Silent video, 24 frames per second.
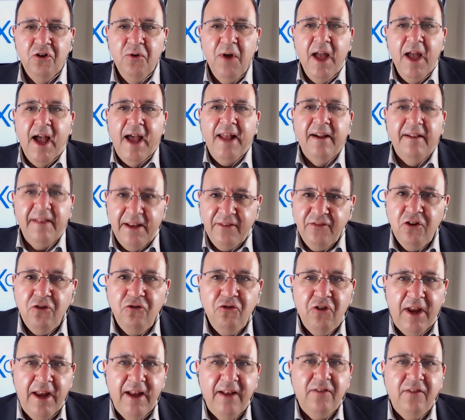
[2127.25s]
And I'll ask you
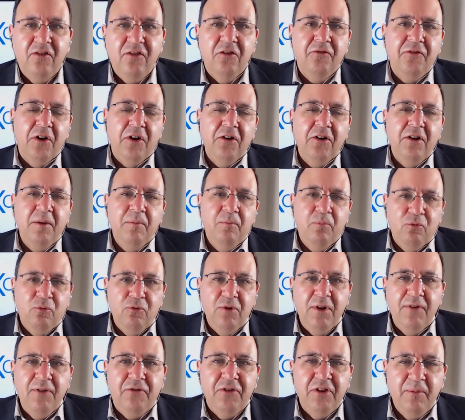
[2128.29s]
to answer very
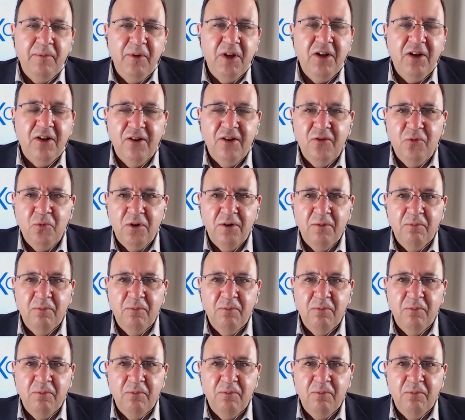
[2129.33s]
briefly because we're,